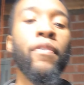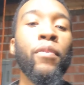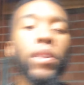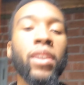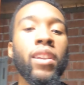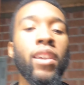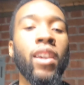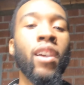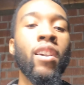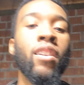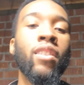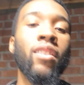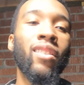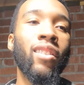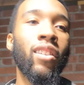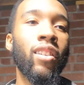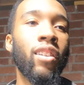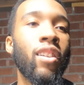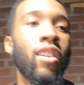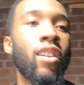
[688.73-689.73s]
we can get,
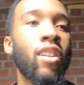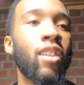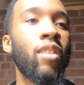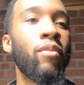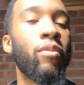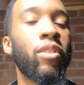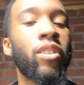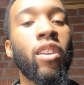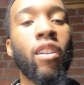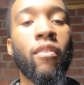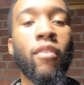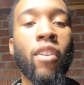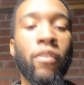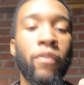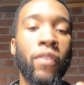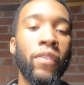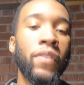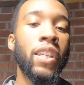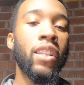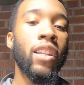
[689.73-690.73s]
I want to say around
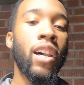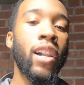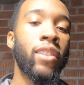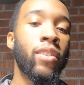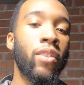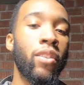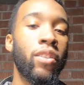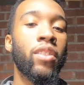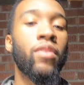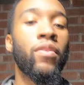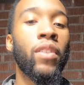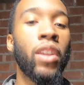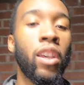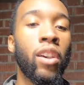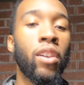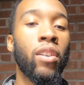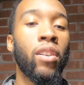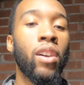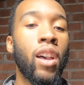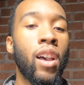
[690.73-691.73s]
50 likes on this
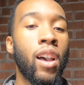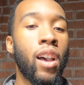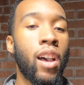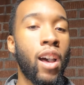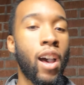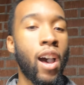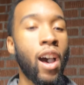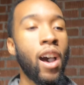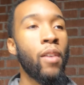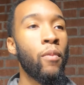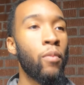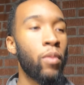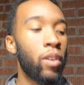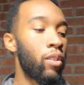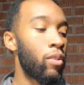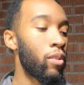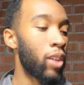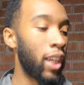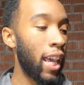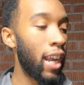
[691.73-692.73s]
video, I
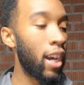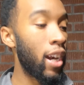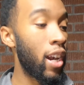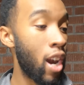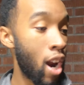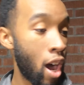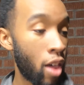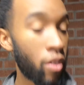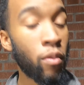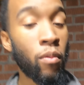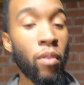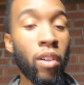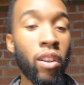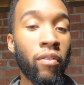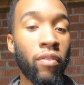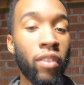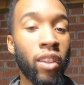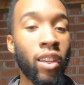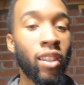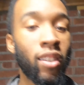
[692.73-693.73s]
will get another one
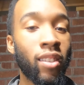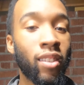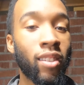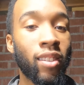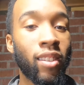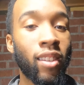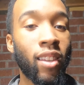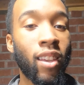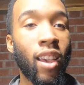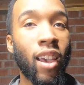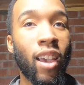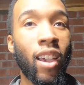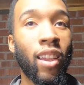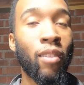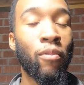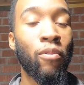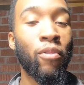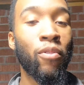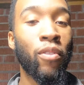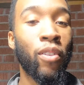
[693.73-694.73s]
of these, and I
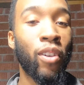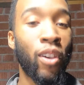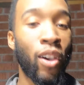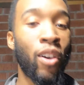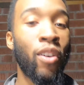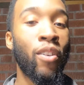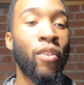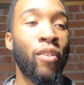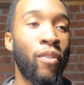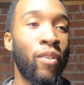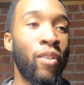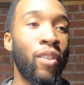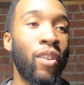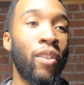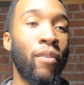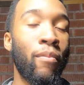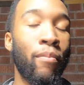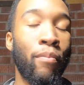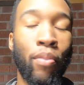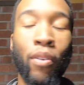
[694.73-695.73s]
will go
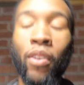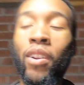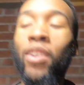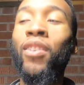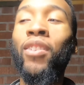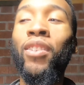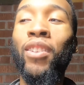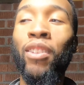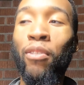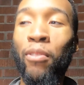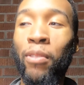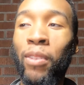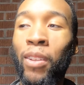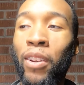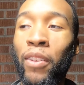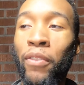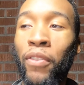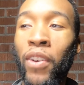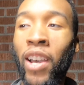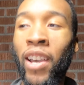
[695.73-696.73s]
put it on the
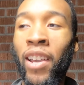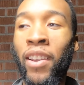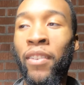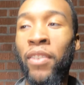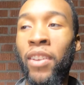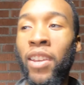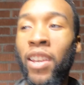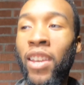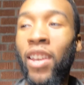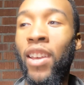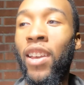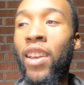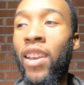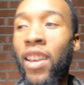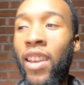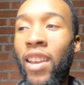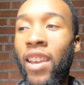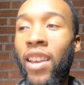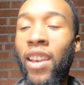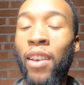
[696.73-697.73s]
335,
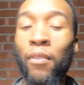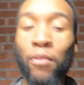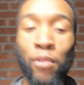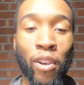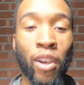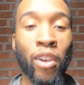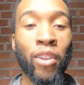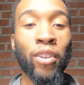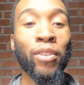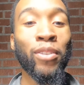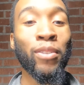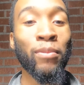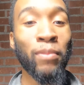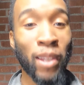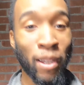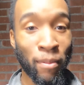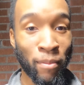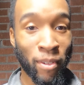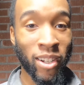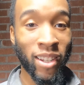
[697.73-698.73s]
and we'll go do some
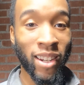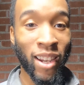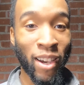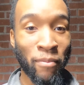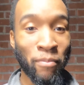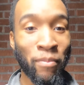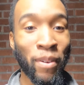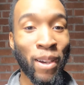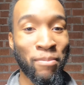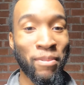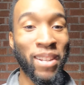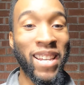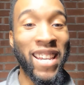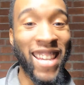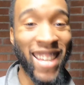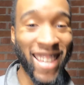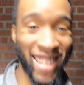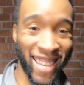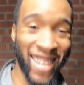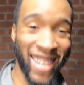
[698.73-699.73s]
dumb shit out in public.